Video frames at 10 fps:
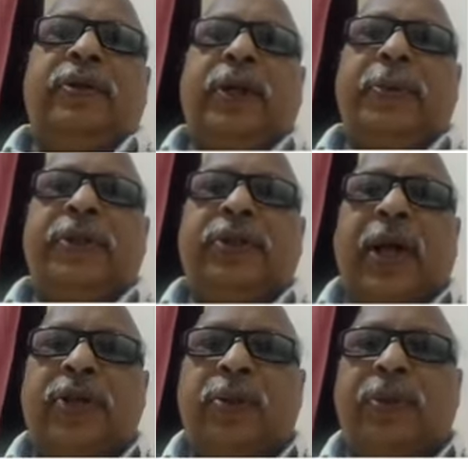That means
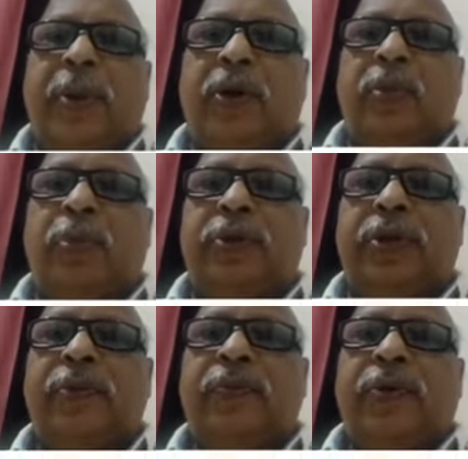size of the microprocessor,